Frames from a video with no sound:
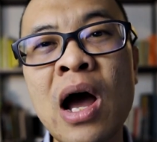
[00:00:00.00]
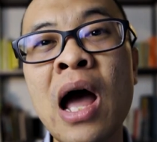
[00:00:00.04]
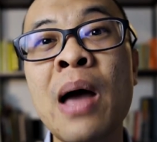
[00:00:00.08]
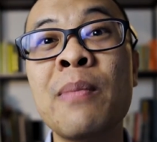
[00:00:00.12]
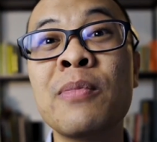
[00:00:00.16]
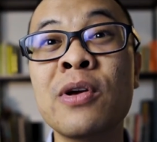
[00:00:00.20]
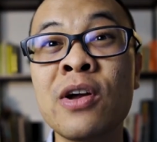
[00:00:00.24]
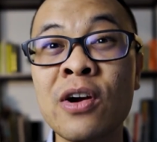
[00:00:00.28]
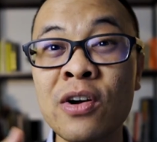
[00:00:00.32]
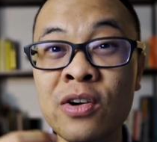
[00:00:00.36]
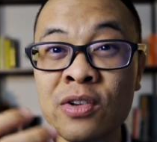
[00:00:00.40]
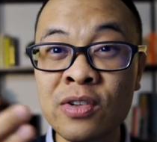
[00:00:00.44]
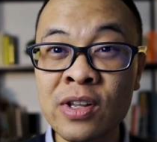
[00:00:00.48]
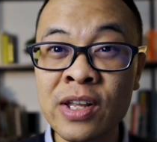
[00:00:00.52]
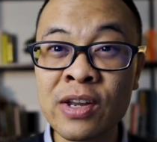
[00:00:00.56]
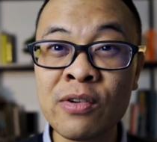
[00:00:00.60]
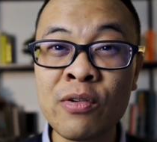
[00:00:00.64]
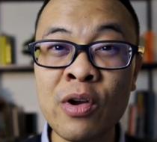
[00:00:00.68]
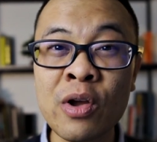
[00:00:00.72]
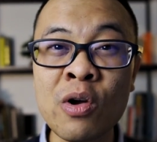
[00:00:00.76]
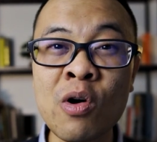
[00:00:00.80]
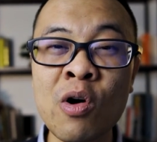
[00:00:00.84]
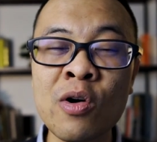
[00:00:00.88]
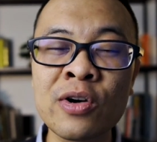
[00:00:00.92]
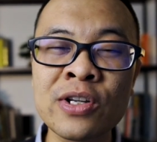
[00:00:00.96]
I'm currently
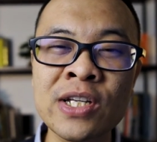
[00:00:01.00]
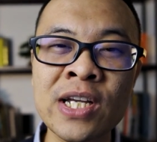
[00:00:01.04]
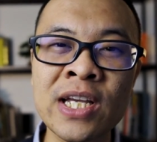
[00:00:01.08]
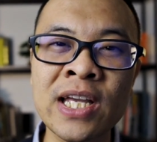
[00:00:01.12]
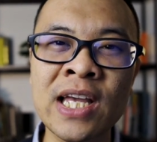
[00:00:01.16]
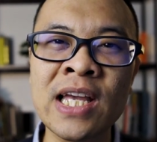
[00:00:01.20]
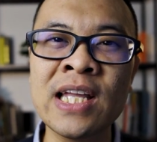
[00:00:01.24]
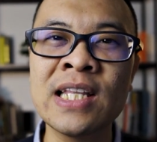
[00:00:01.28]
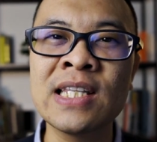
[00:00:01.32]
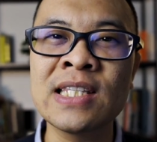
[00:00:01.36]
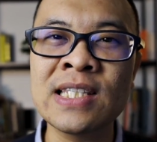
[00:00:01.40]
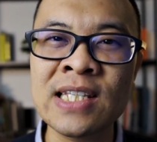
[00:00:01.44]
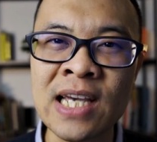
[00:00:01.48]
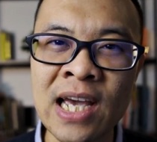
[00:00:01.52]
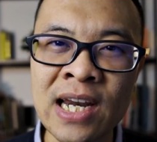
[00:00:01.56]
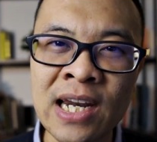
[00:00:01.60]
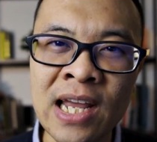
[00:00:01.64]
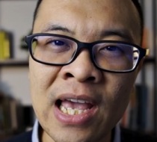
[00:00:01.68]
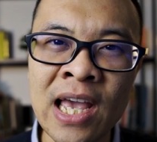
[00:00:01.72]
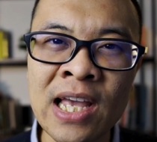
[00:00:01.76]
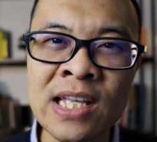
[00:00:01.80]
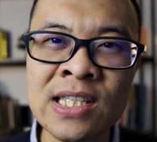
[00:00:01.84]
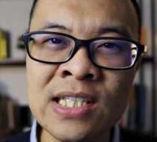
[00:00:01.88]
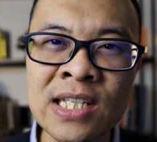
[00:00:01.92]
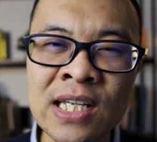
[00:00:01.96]
recording in
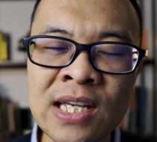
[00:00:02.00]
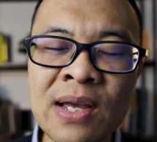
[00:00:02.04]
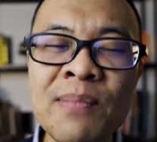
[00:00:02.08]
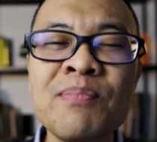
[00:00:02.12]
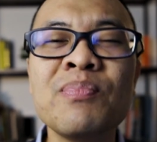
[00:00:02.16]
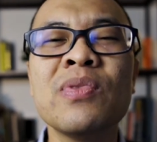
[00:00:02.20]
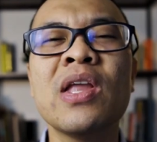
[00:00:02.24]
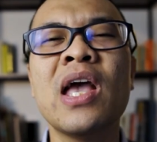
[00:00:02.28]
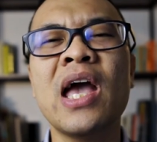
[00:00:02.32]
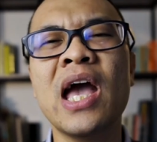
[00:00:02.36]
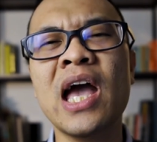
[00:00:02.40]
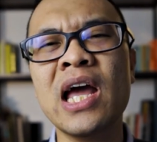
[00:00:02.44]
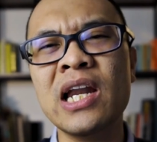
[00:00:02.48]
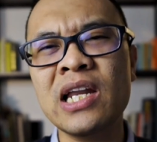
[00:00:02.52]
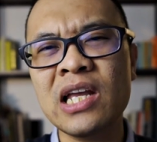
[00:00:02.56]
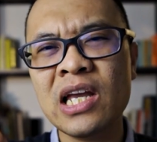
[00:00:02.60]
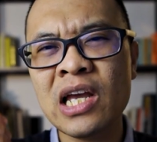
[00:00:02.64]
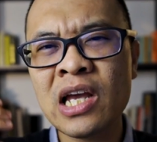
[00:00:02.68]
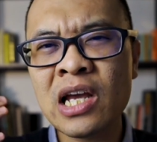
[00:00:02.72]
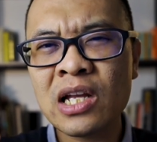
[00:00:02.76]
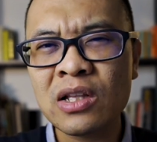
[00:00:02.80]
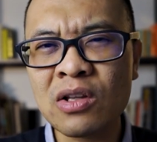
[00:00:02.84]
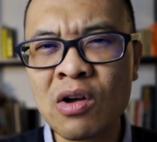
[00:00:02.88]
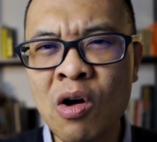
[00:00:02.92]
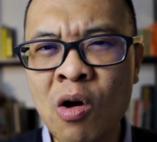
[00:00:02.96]
1080, and
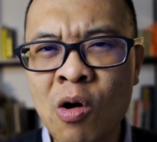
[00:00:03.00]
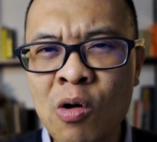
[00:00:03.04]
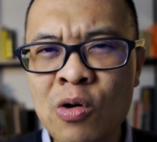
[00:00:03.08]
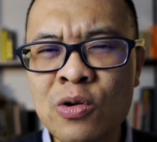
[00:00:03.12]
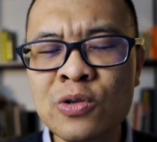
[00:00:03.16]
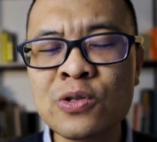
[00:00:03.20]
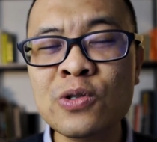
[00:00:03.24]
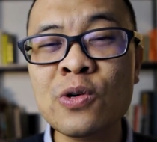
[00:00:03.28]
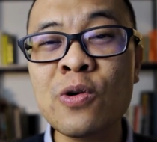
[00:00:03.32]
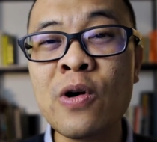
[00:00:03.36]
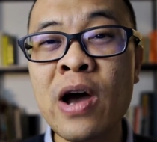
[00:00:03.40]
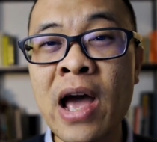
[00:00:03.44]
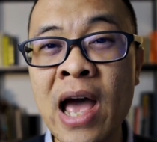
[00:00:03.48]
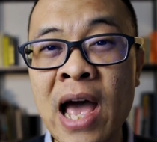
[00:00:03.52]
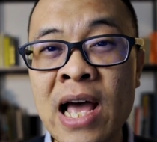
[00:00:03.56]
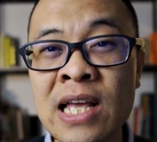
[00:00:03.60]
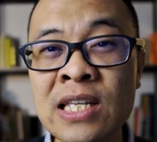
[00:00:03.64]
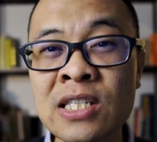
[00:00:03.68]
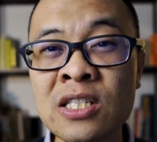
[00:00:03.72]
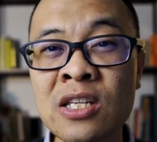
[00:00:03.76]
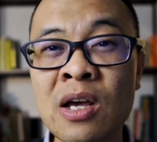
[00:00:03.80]
it also has